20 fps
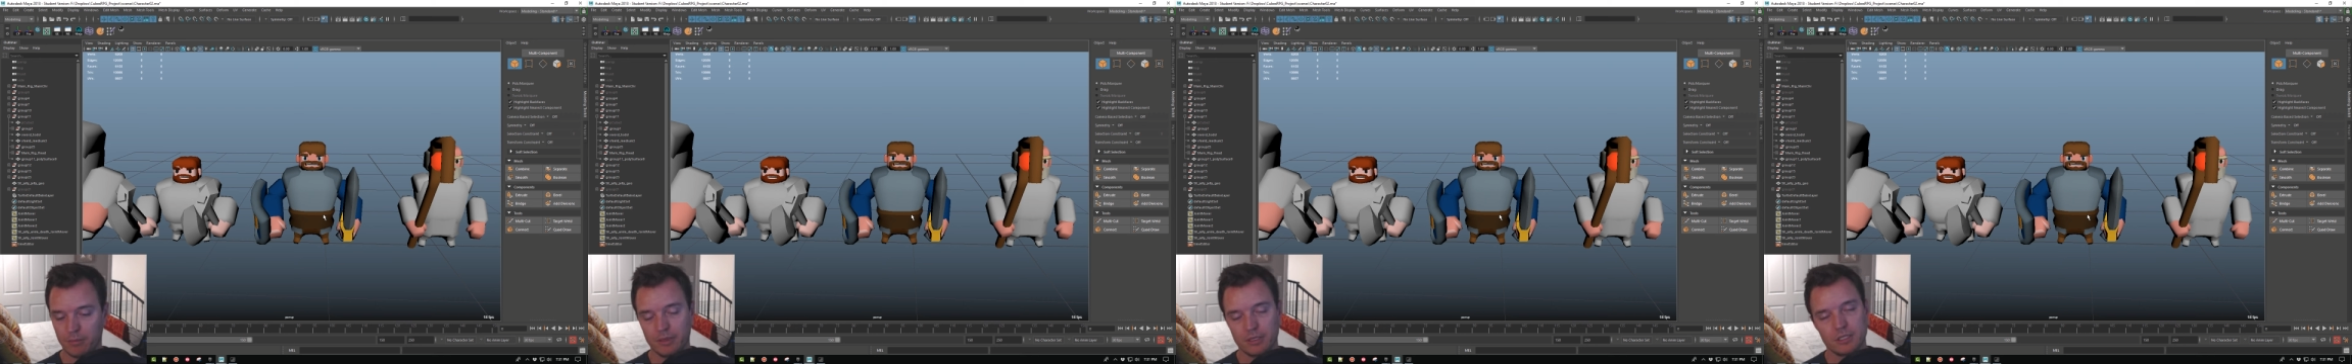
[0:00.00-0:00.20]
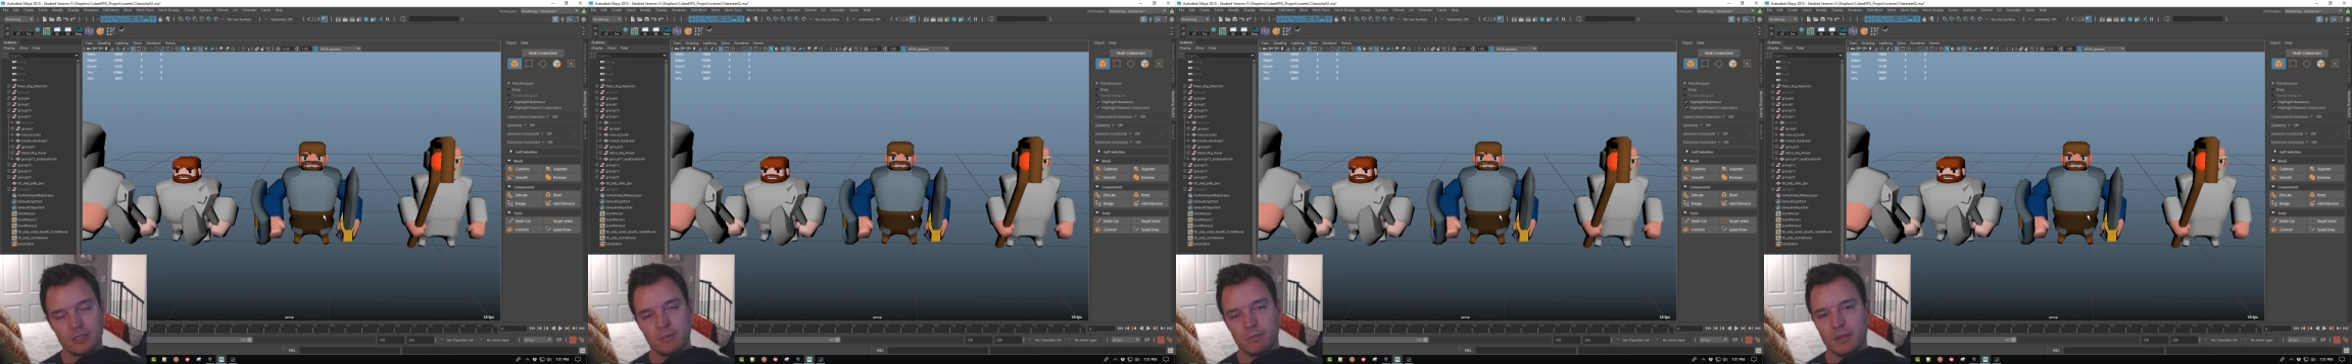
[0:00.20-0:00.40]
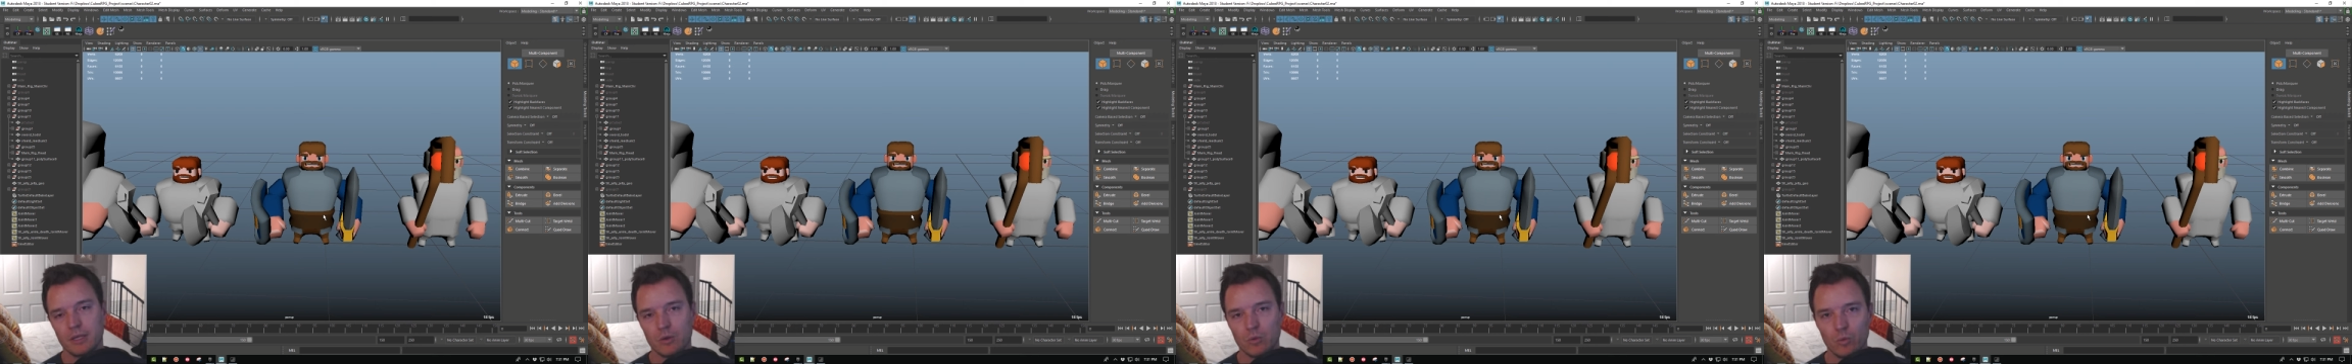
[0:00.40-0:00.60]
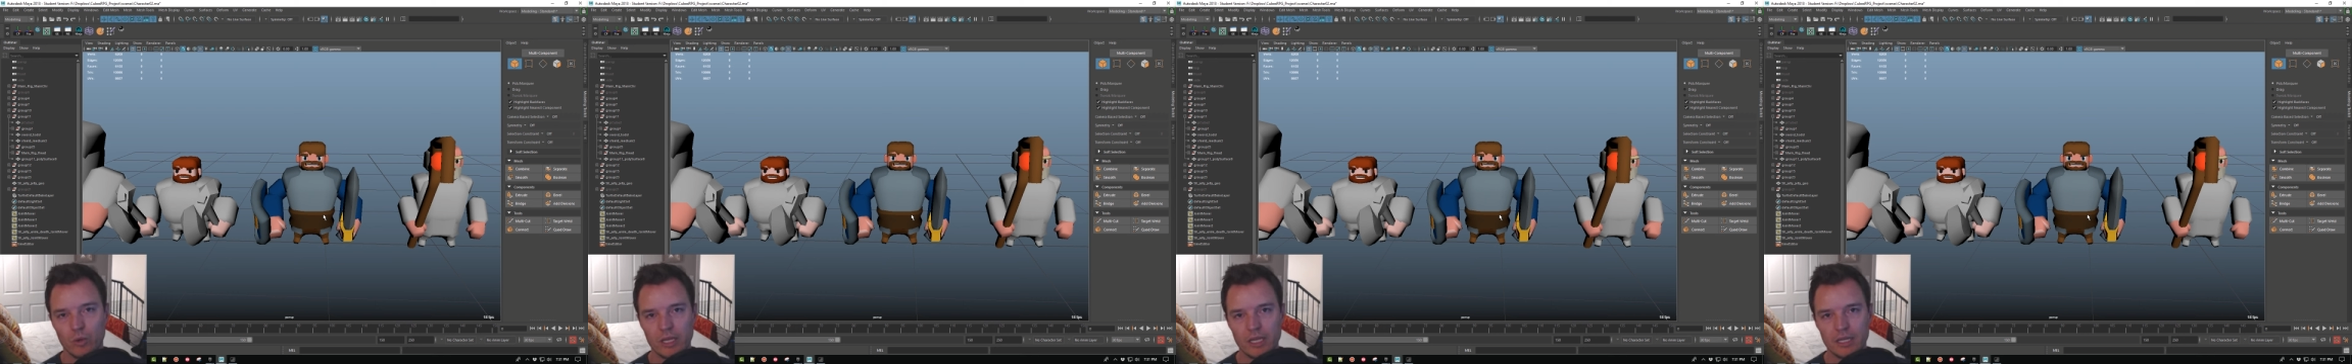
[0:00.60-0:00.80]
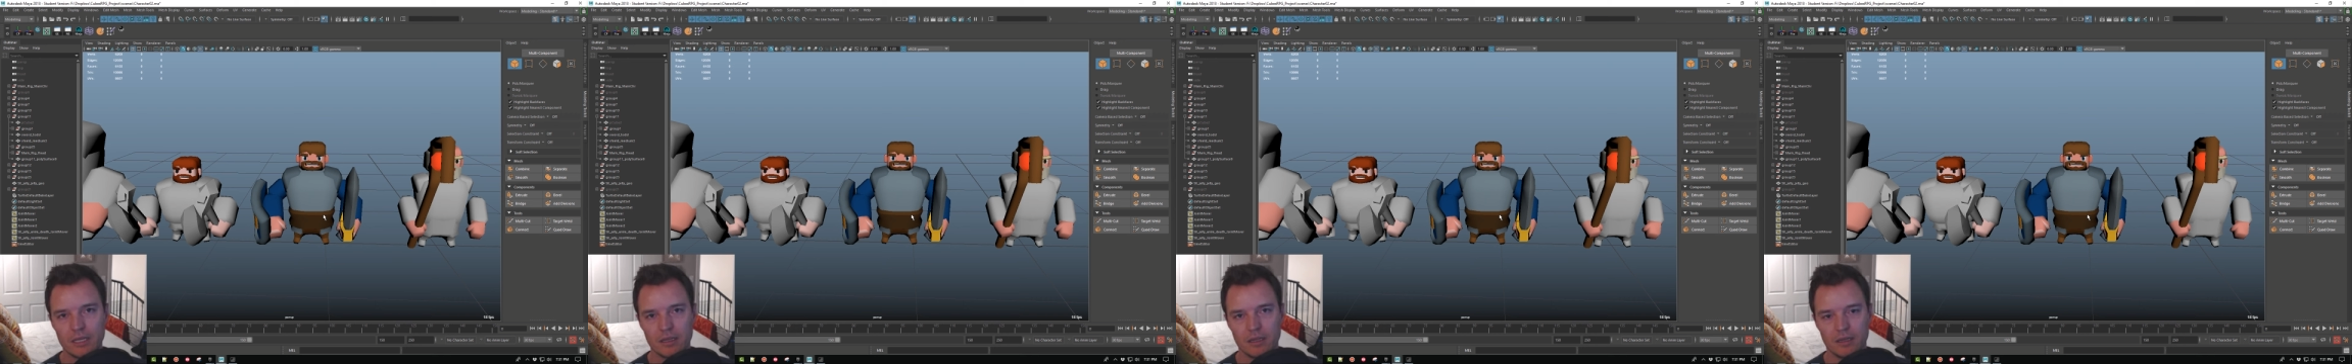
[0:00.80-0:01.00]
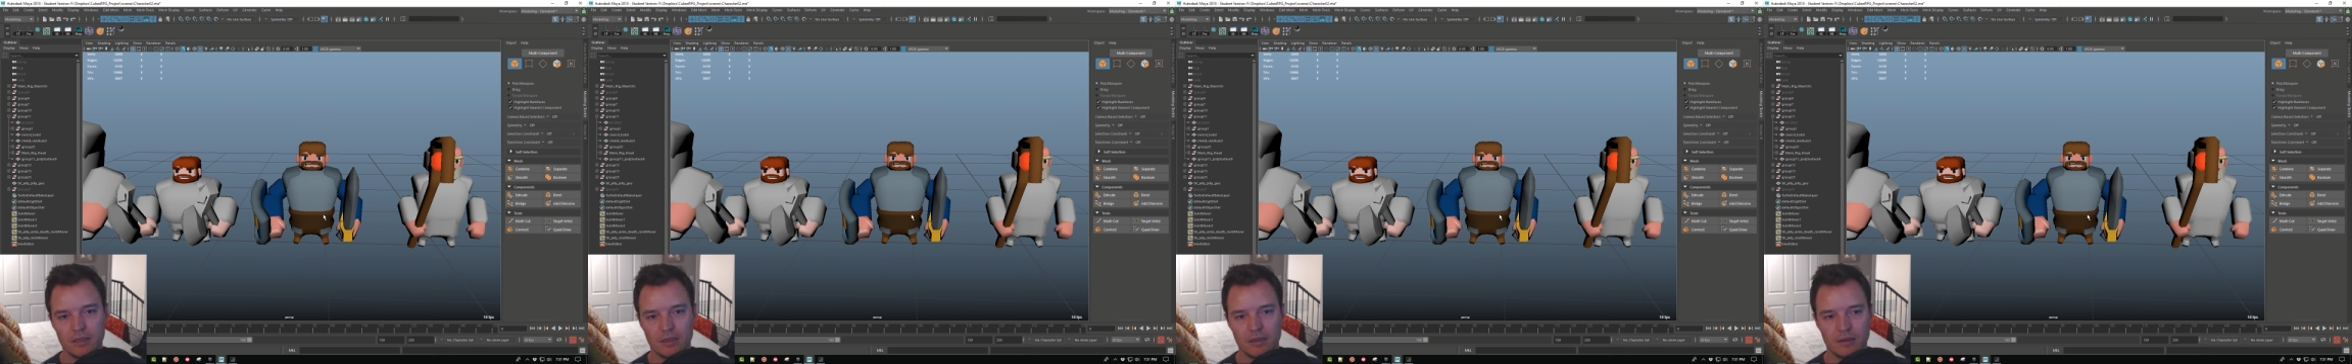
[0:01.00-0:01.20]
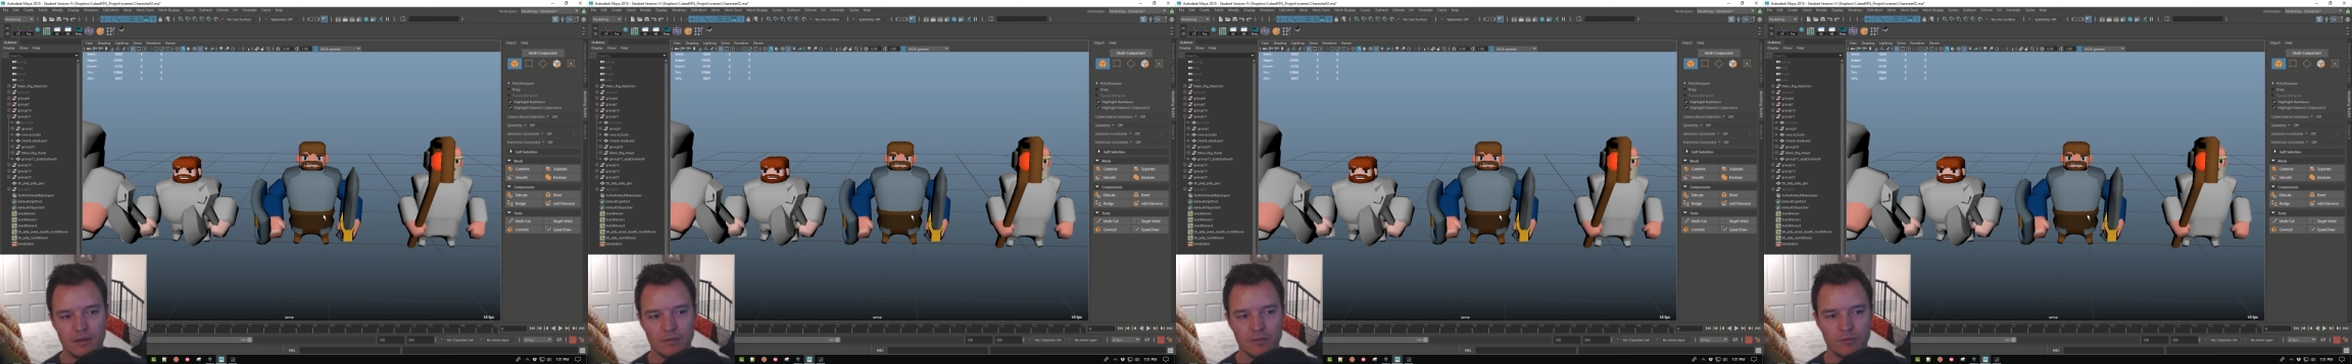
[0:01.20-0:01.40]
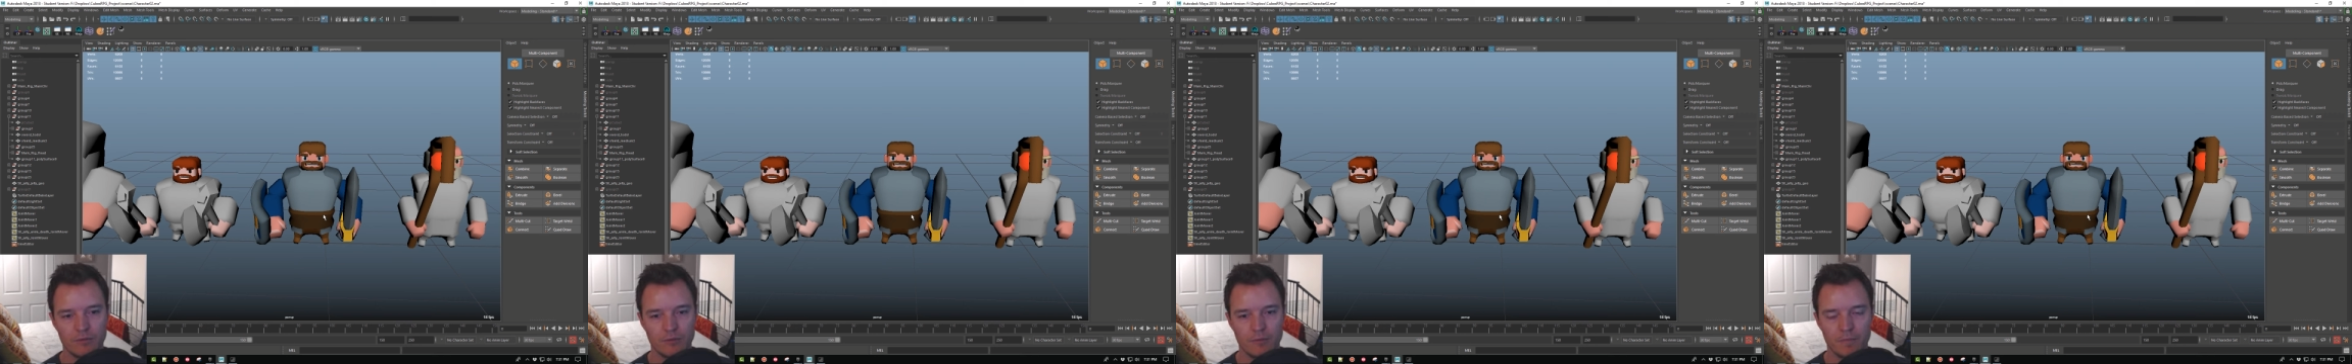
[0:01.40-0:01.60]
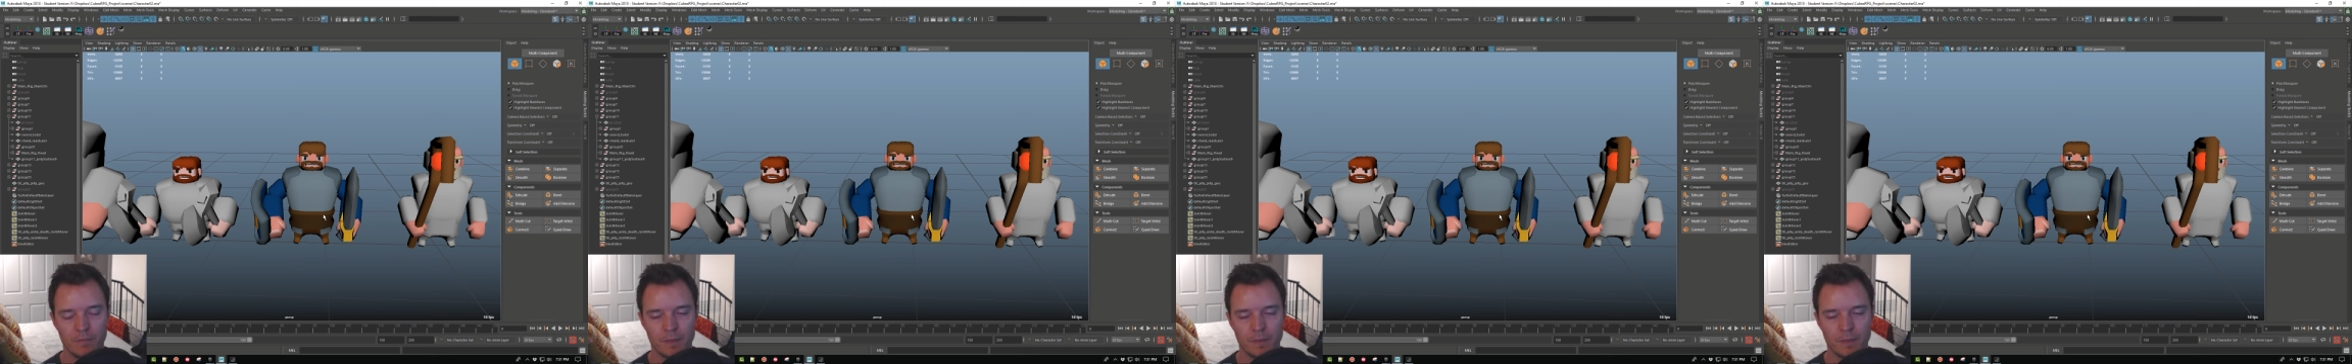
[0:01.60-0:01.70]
just a big week of